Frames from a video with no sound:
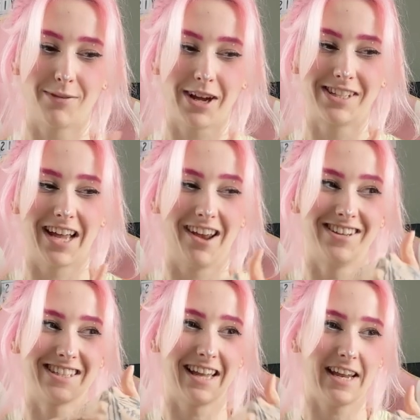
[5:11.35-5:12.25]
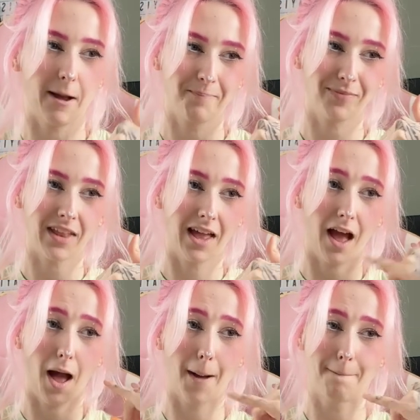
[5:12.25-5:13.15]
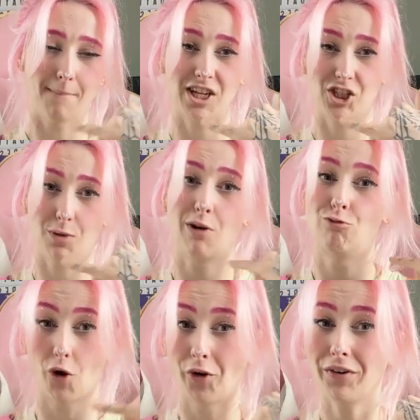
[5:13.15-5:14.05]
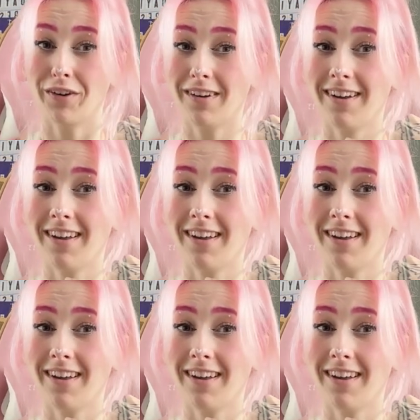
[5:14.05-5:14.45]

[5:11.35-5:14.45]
because I was like, bitch, you are wrong.